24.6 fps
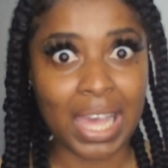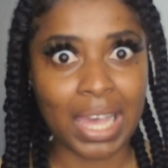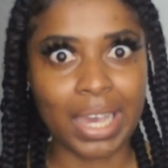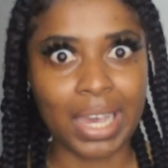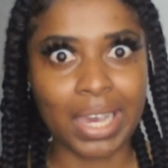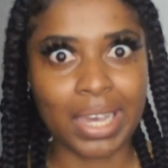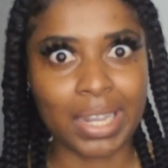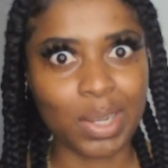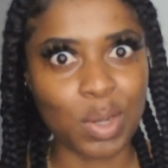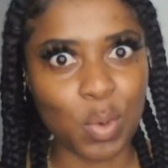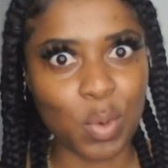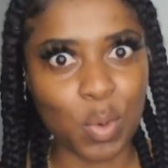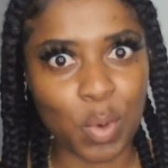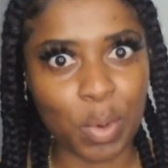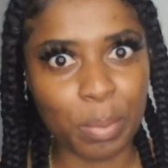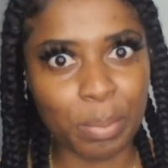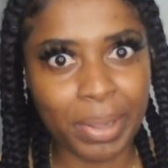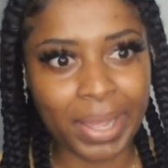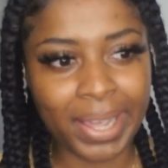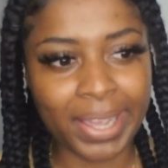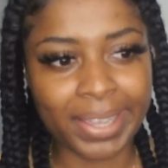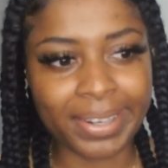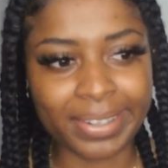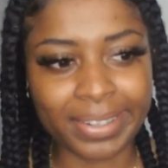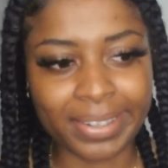I had a whole
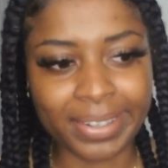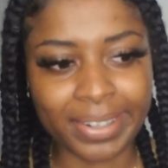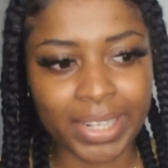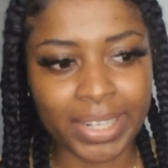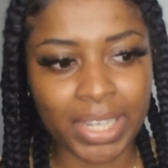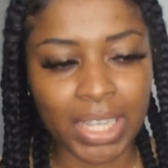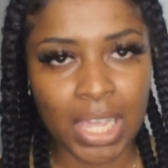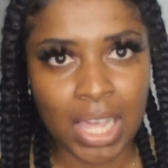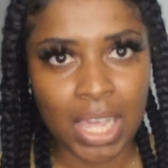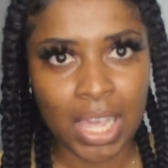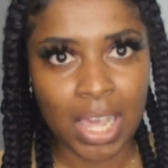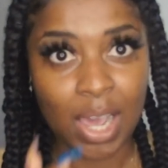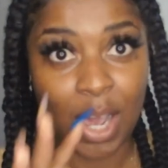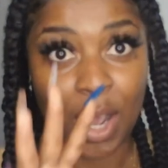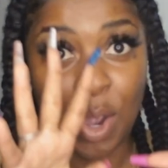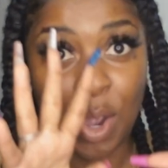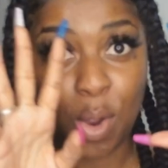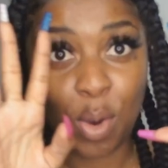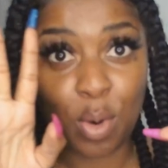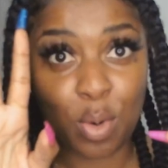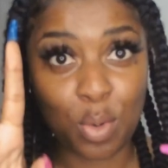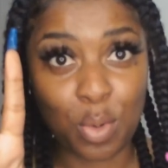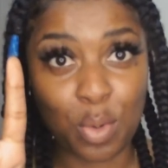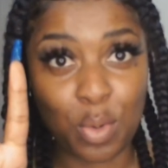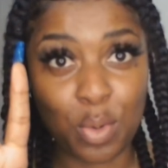man,
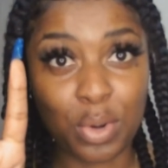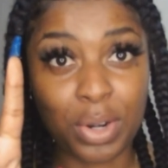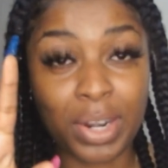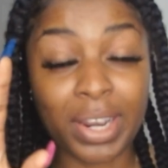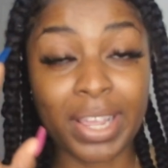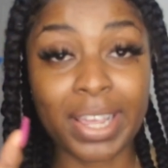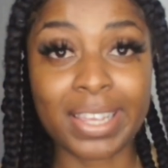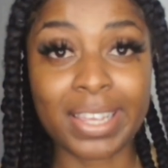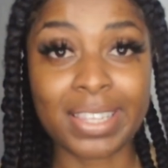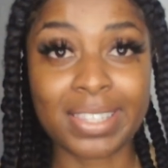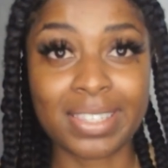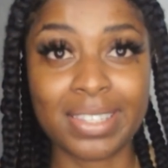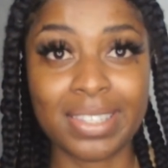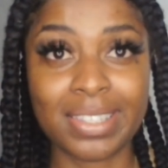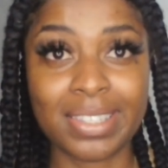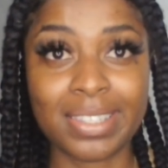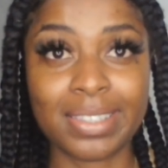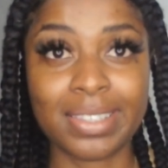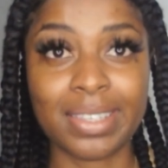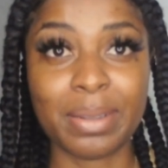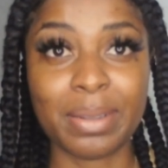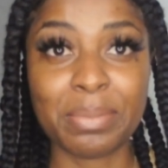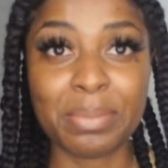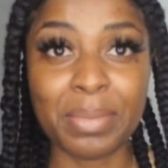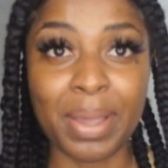a whole
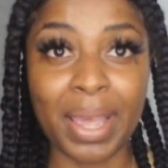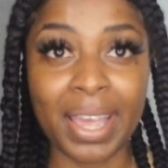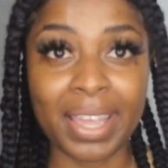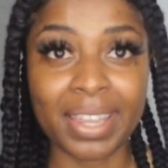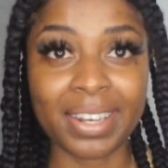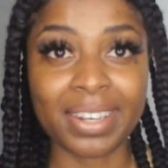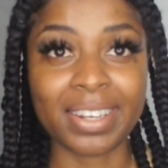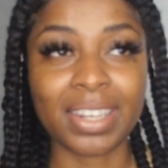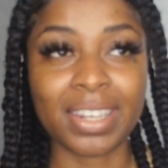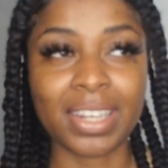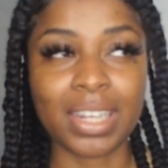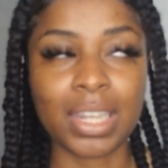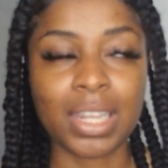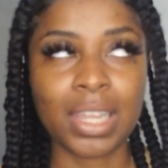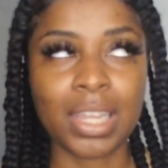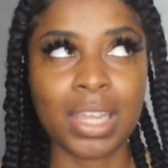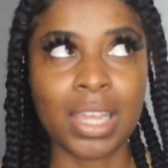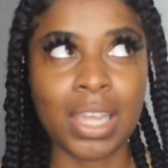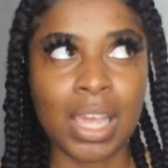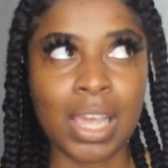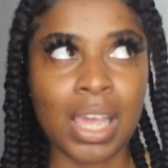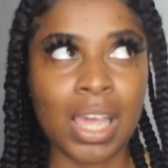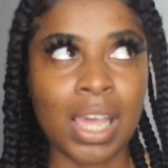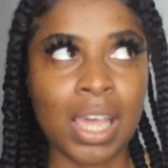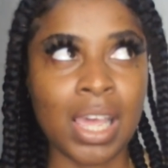existing man.
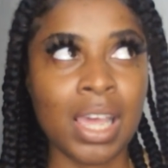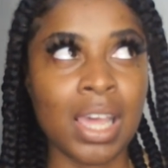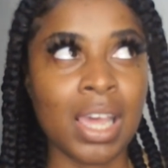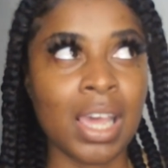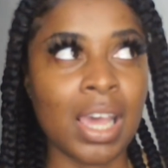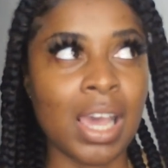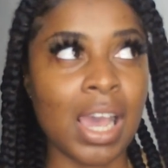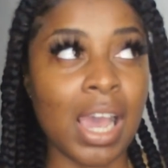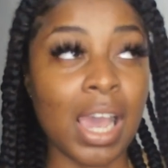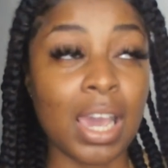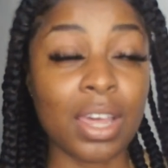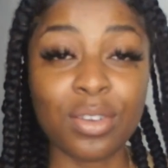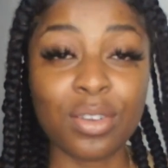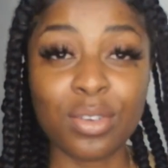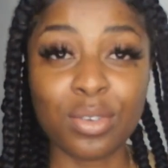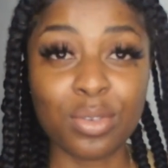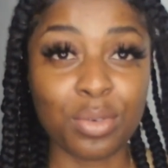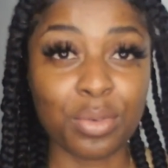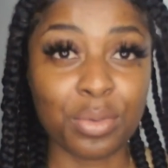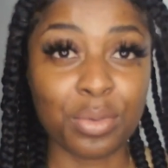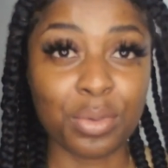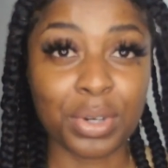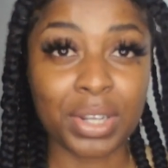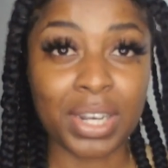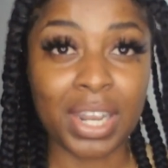I don't
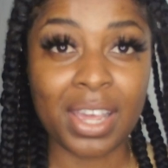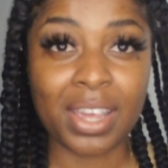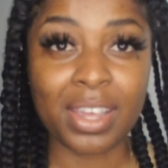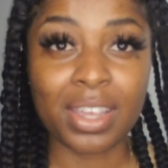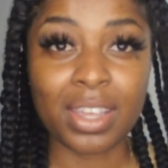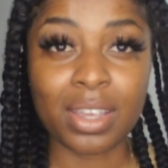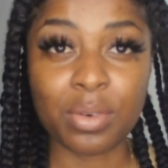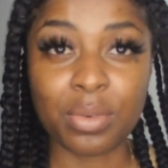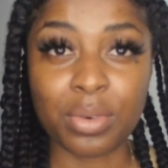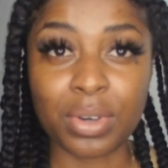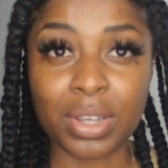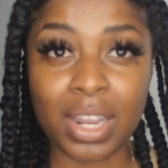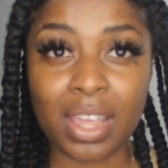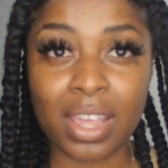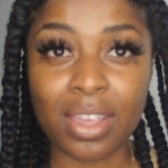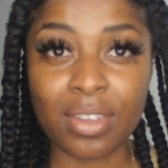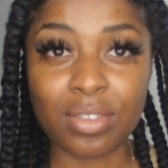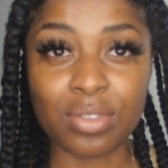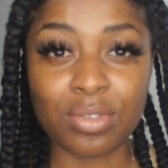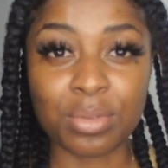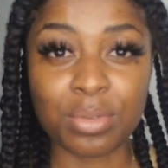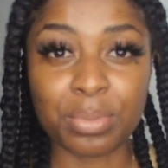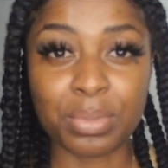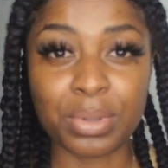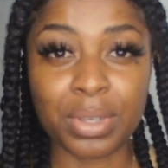know, when I
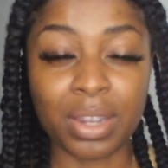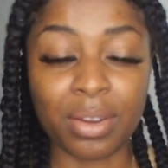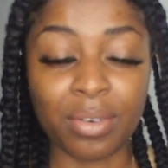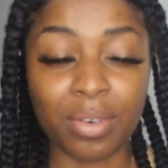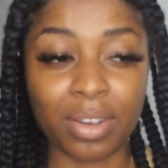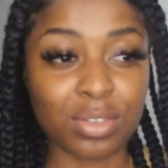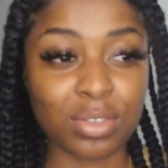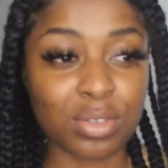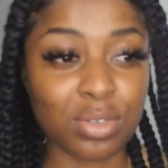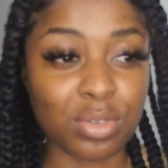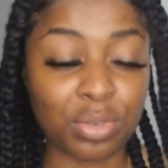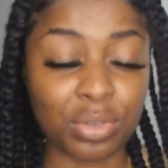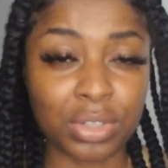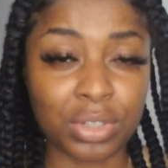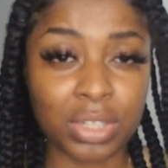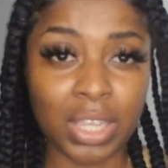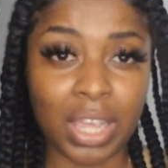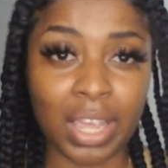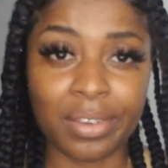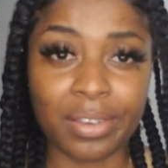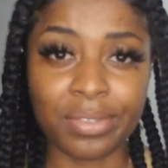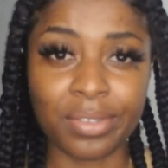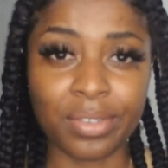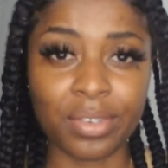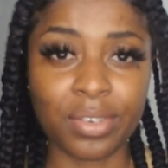used to be around
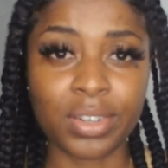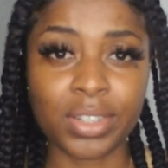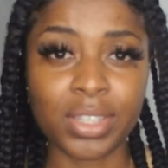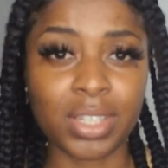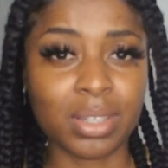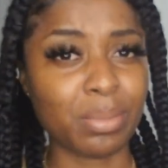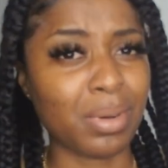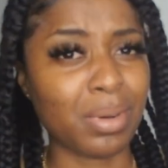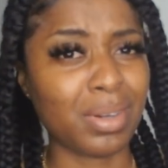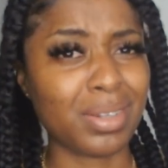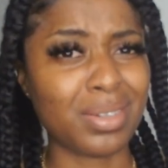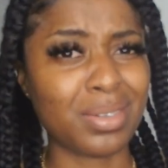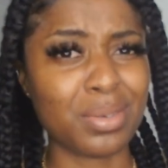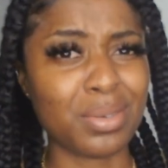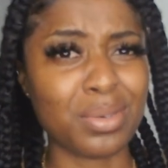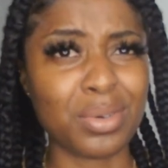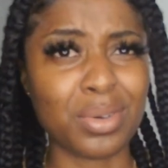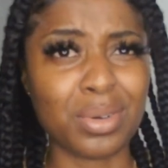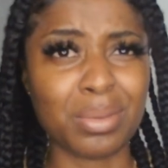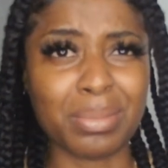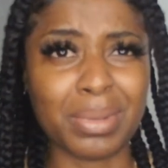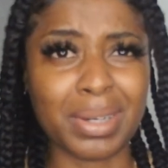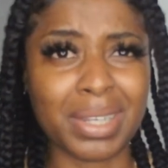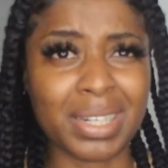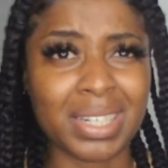Tony, I forgot about the
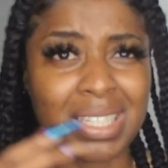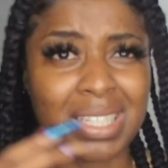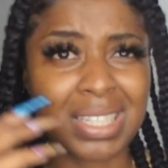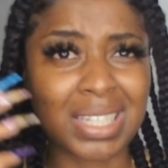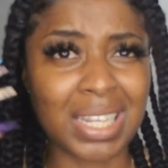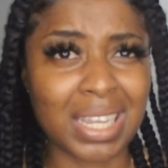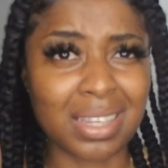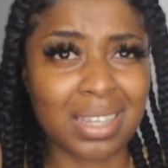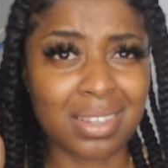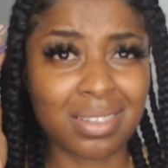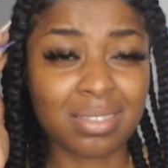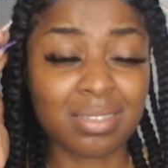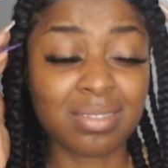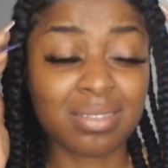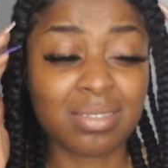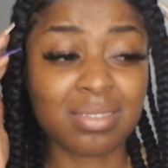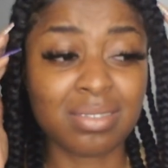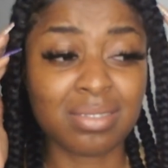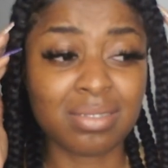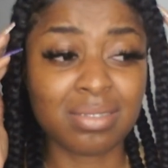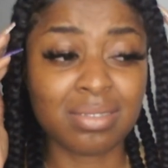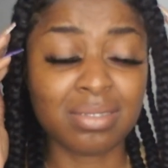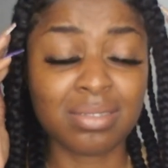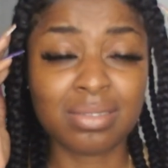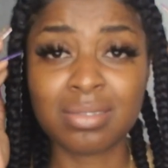whole man. It's like,
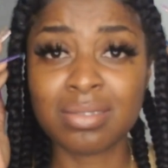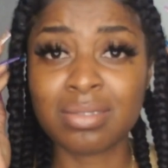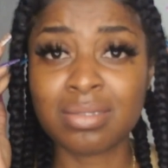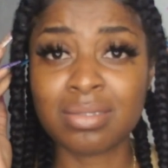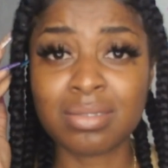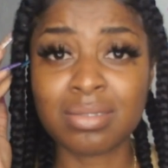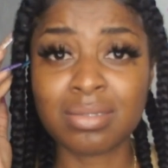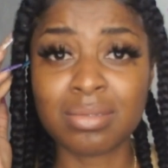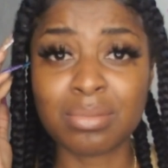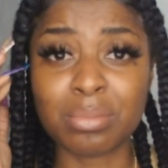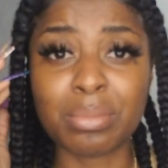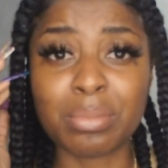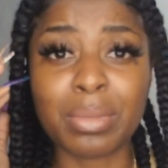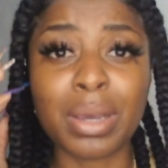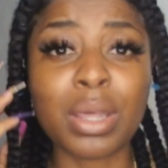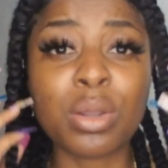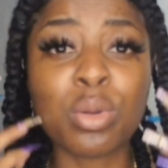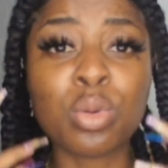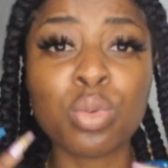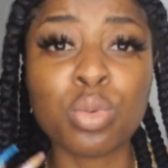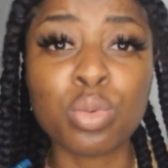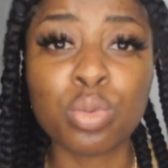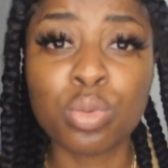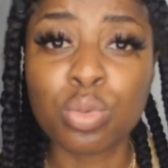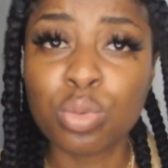
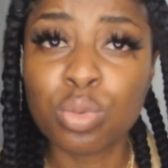man who?